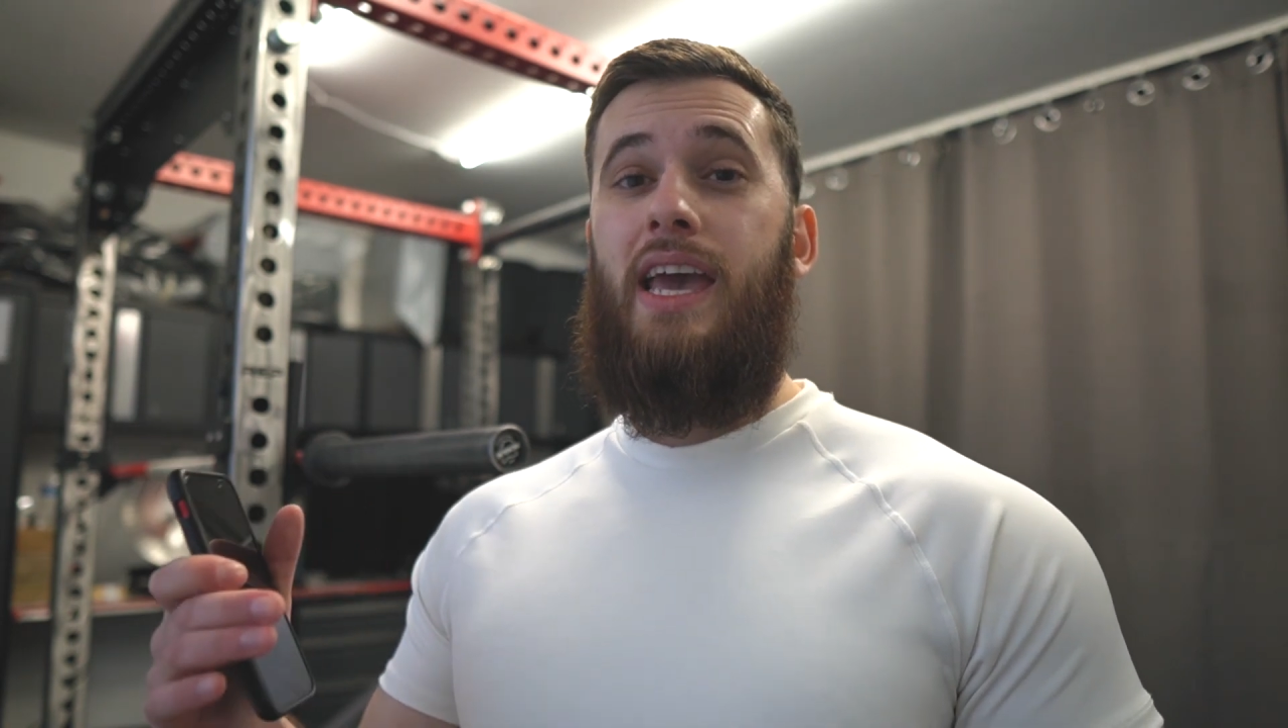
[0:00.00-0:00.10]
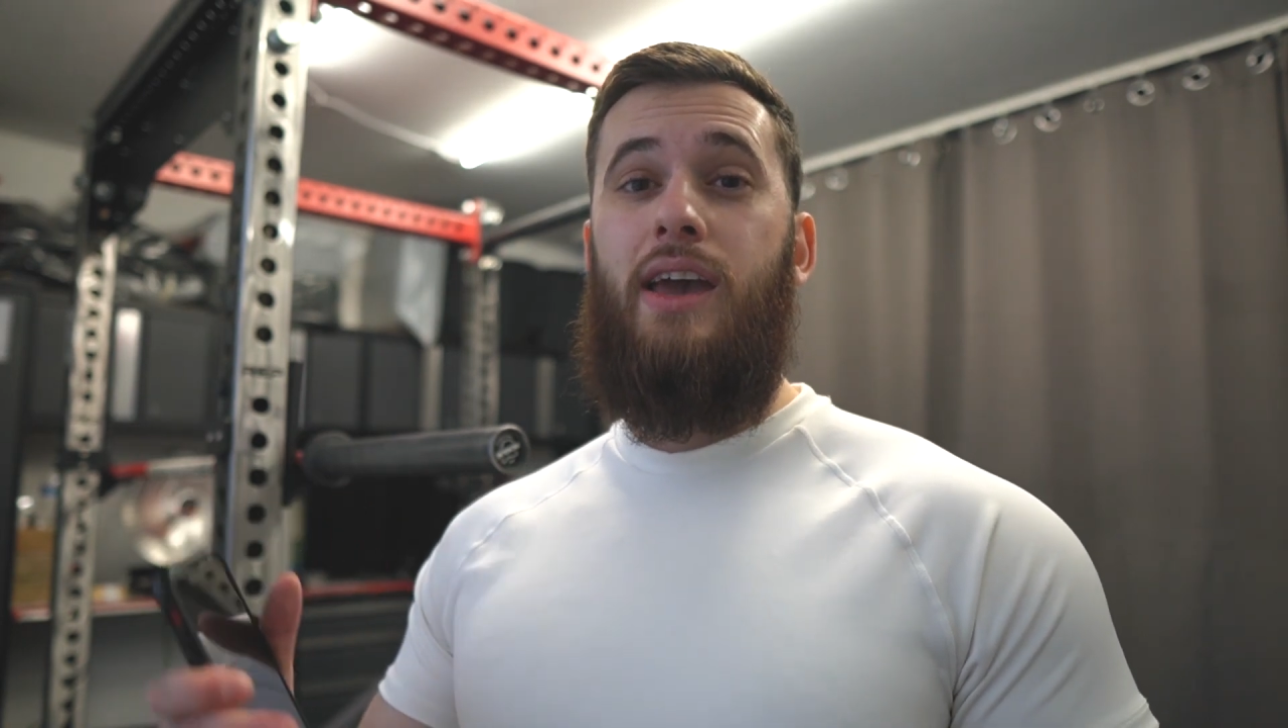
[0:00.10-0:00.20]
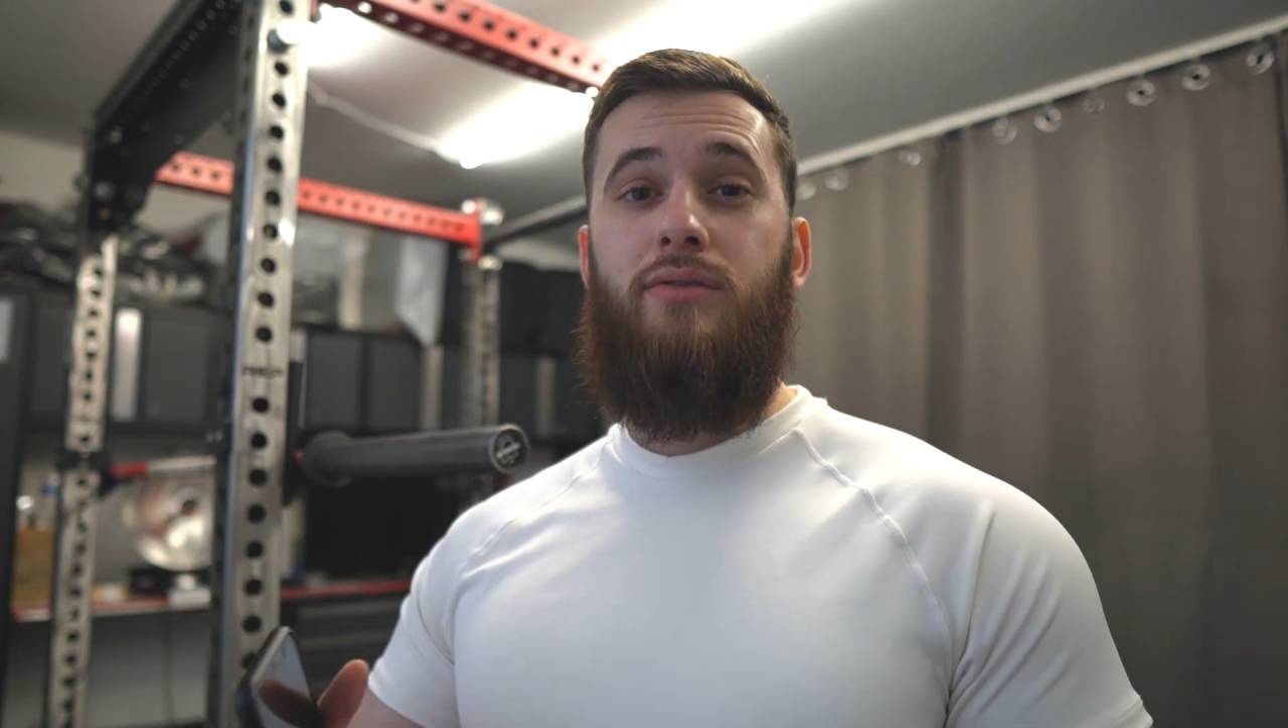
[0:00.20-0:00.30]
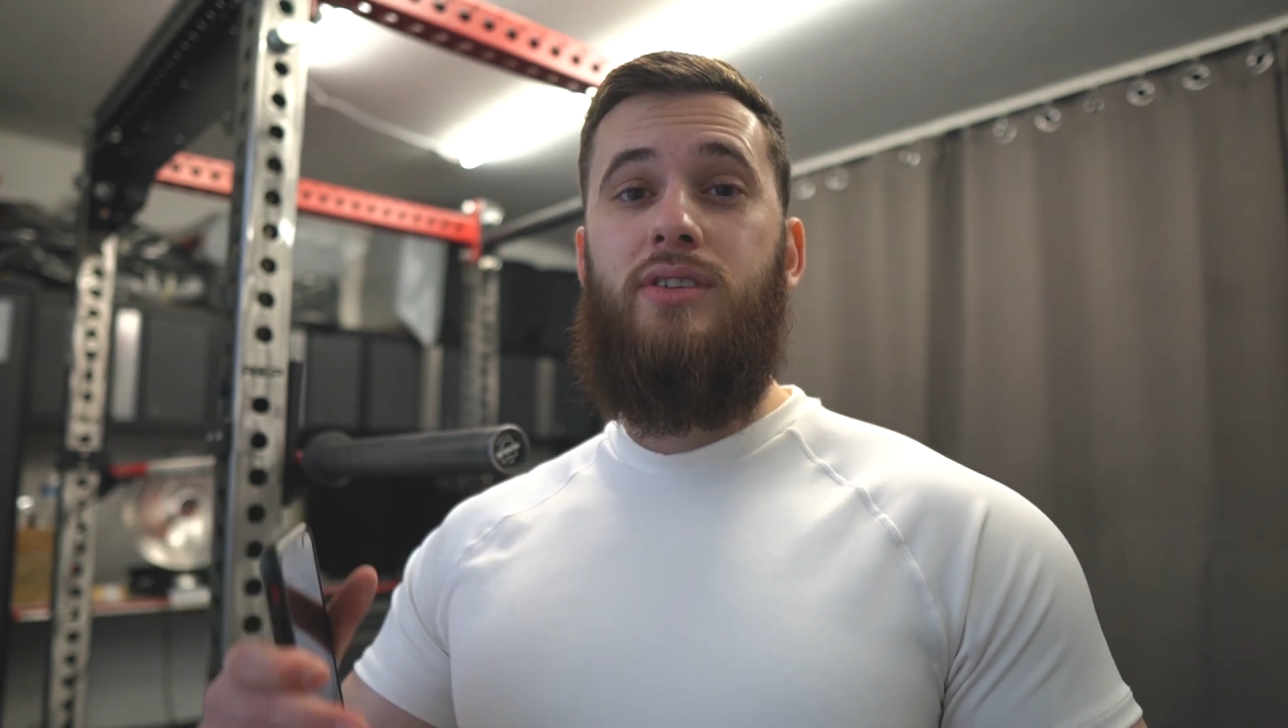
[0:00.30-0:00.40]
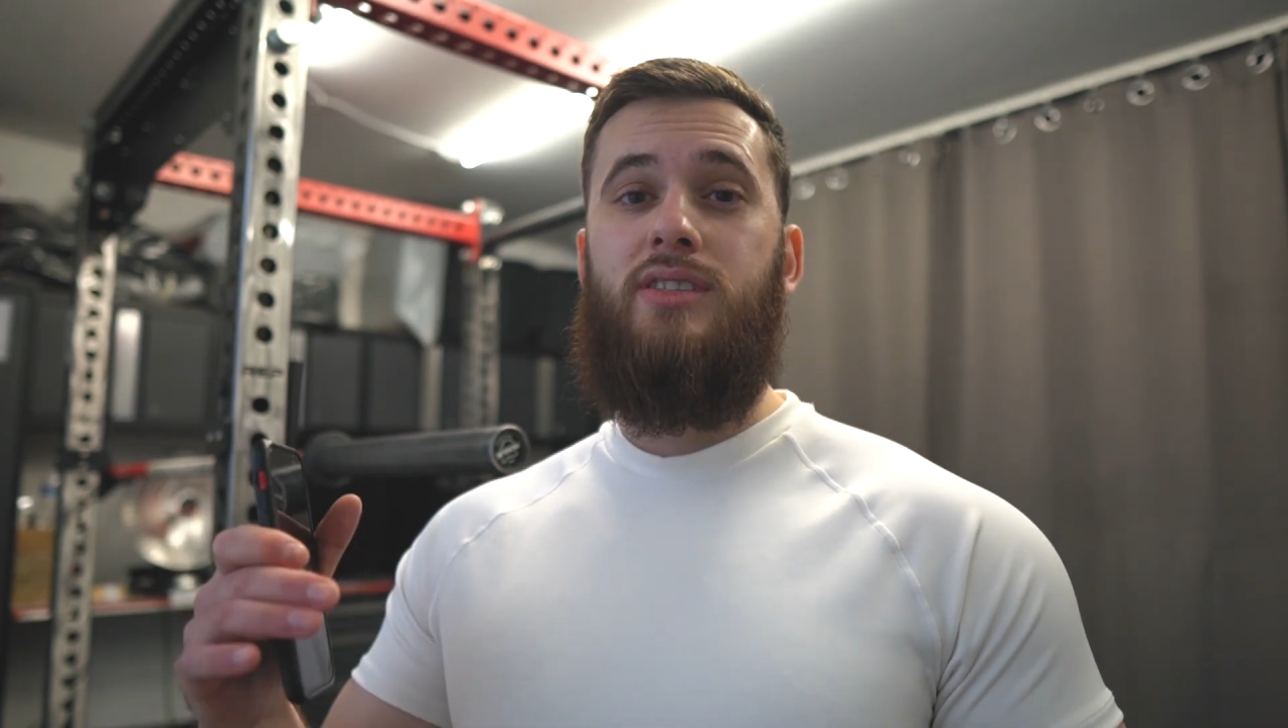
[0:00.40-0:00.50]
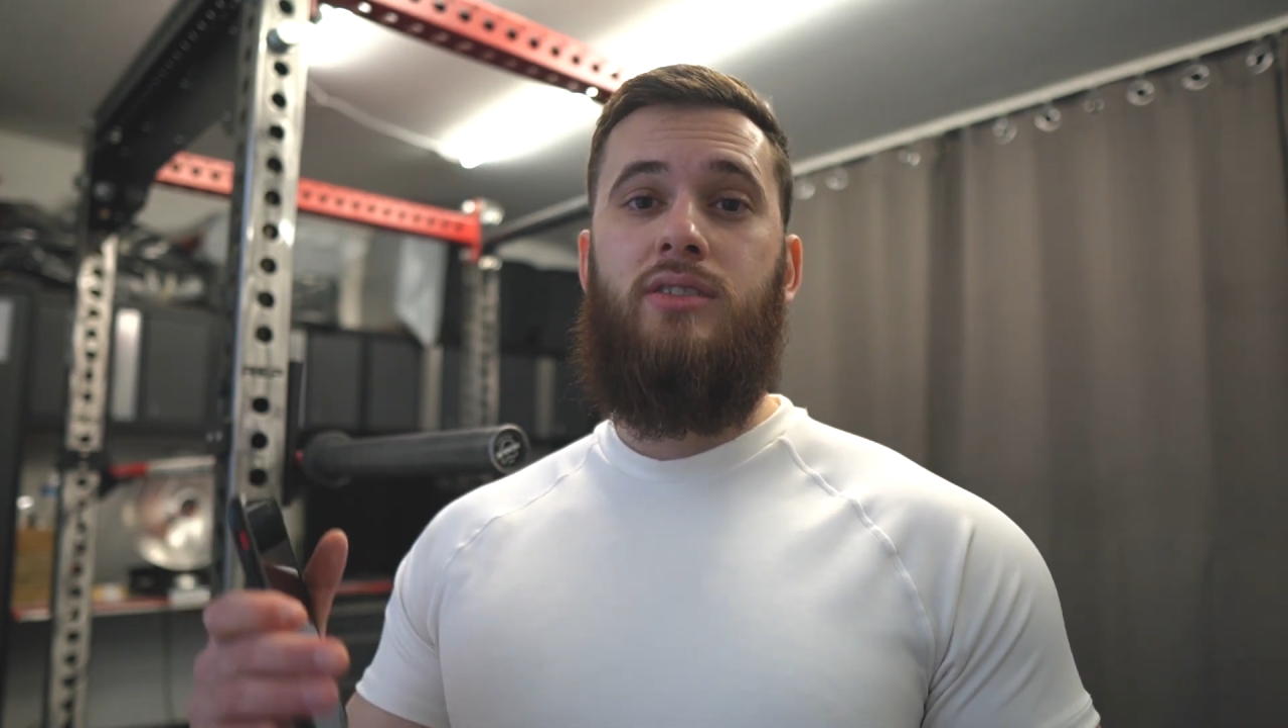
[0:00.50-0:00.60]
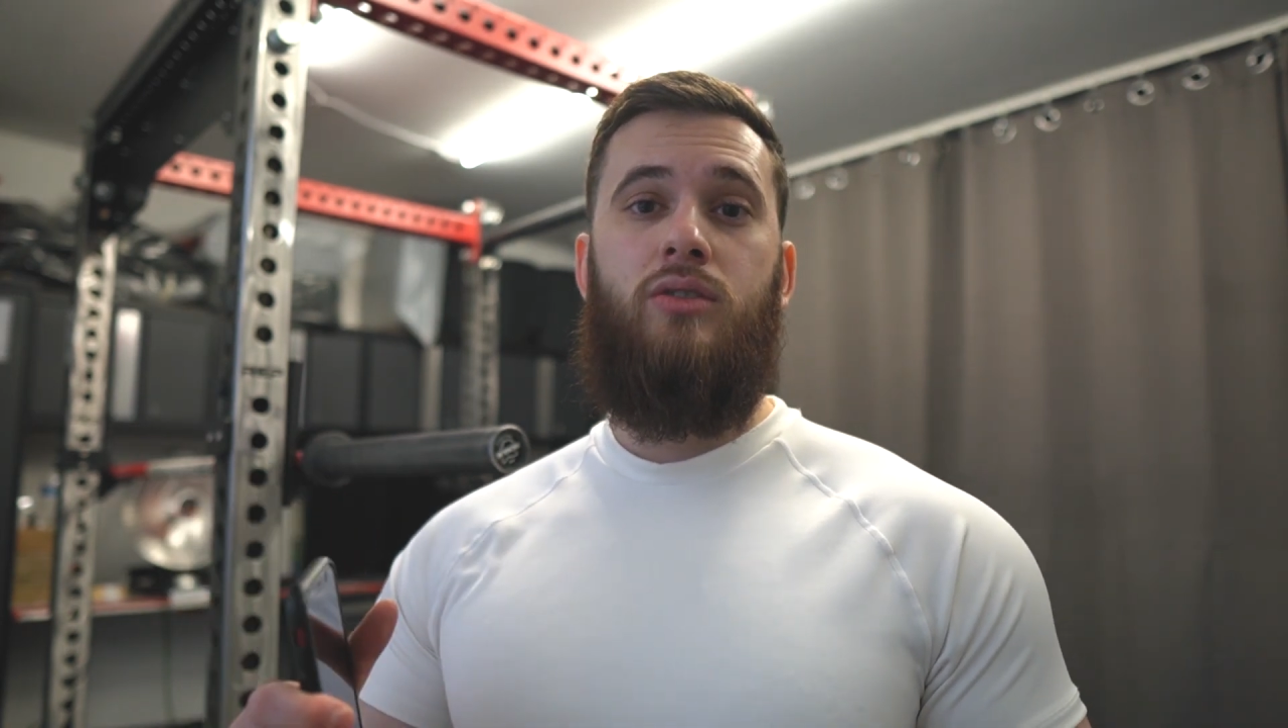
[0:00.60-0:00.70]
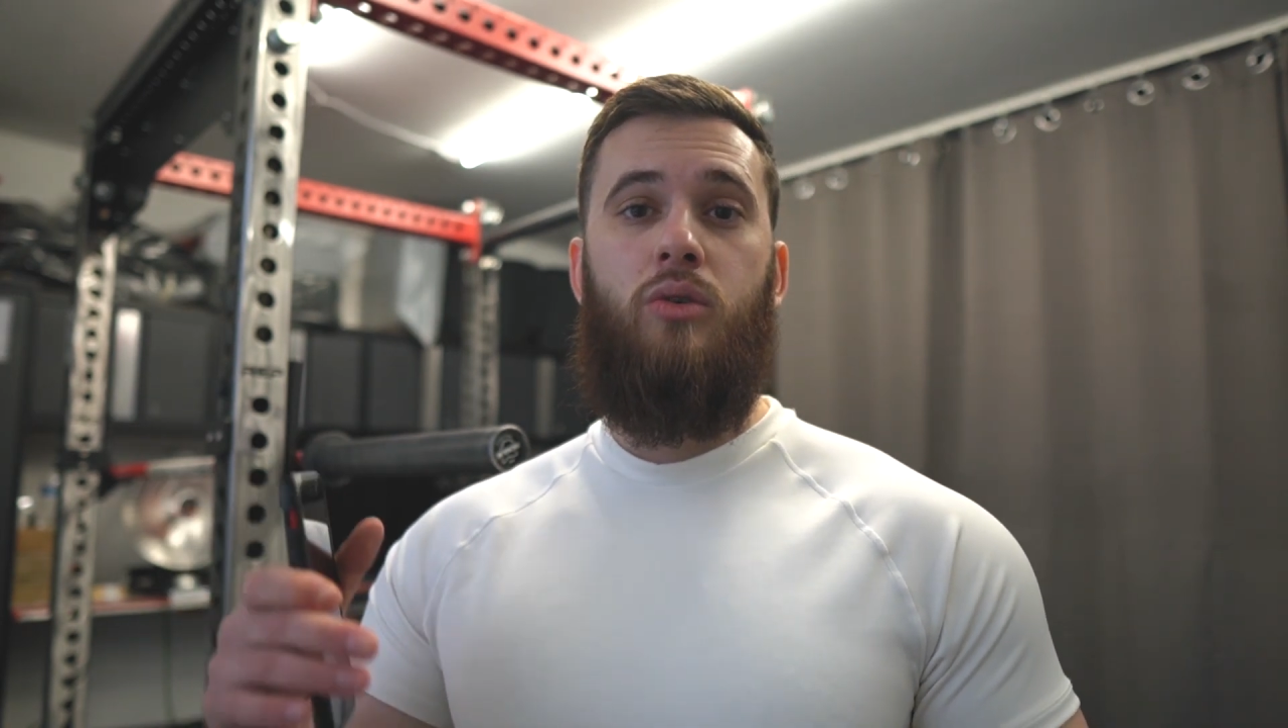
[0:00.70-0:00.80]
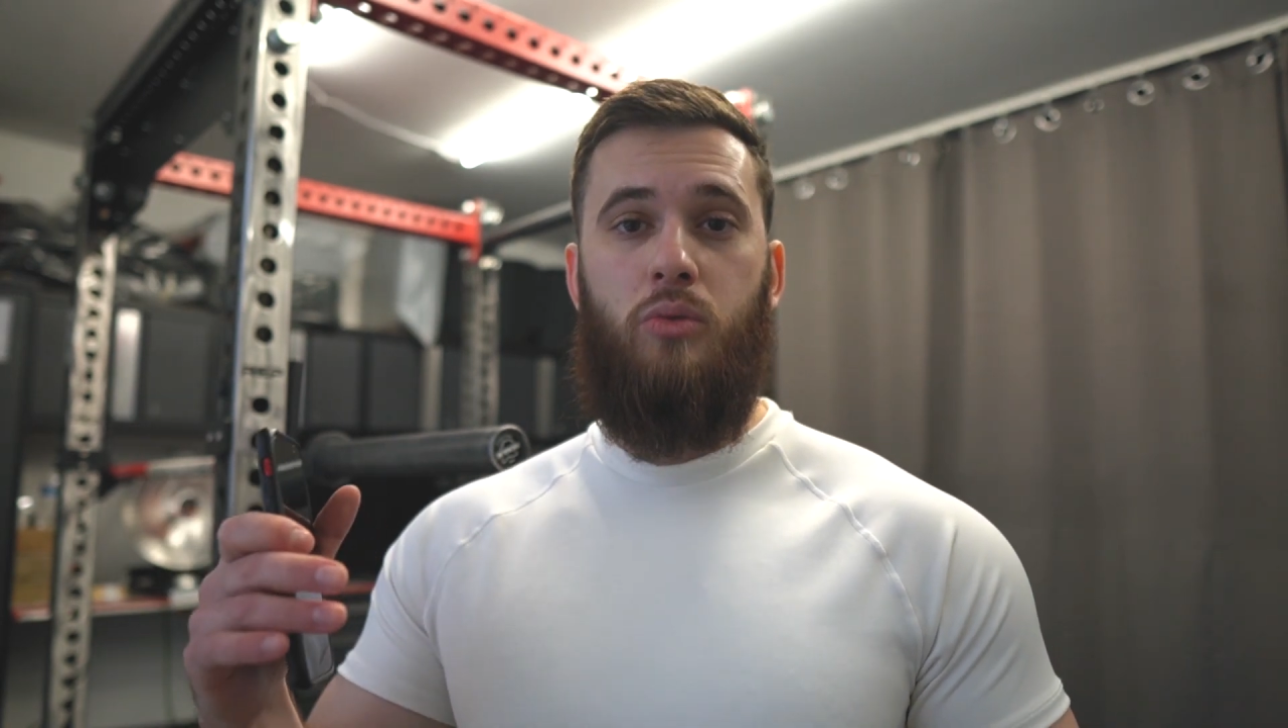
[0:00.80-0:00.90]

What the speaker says: every single